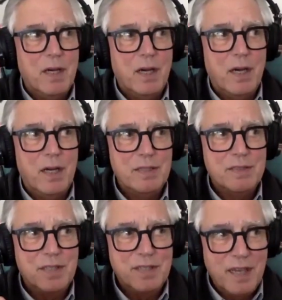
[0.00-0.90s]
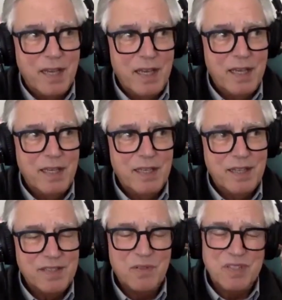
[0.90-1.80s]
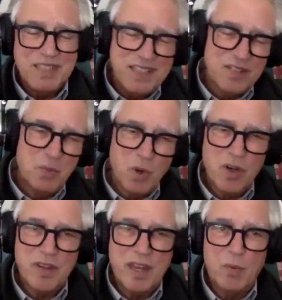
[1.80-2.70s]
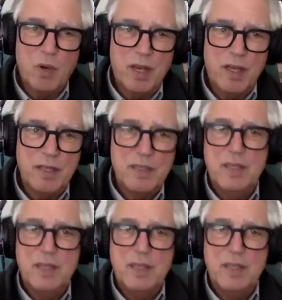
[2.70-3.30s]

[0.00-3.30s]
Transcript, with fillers: but uh, today it really doesn't work that way.